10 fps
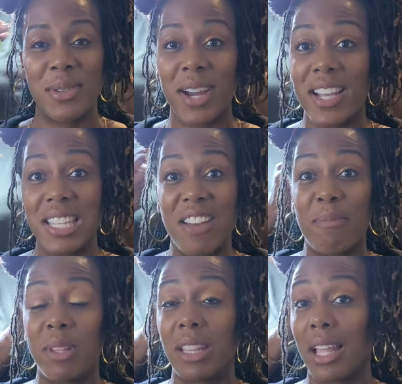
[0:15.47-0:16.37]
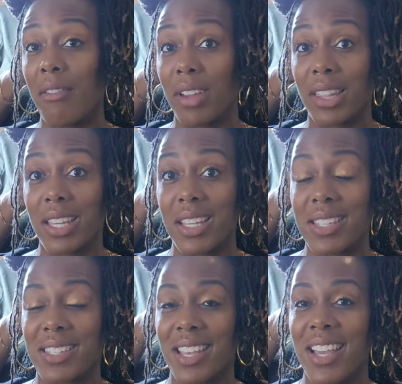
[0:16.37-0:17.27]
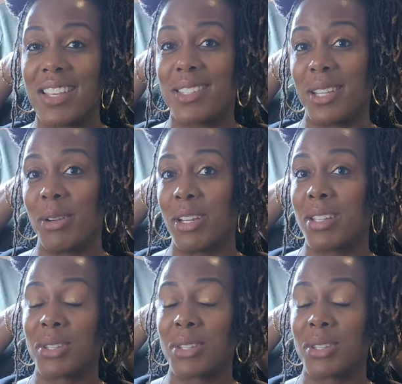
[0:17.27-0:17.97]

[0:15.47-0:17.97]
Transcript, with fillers: You guys have been loving this series,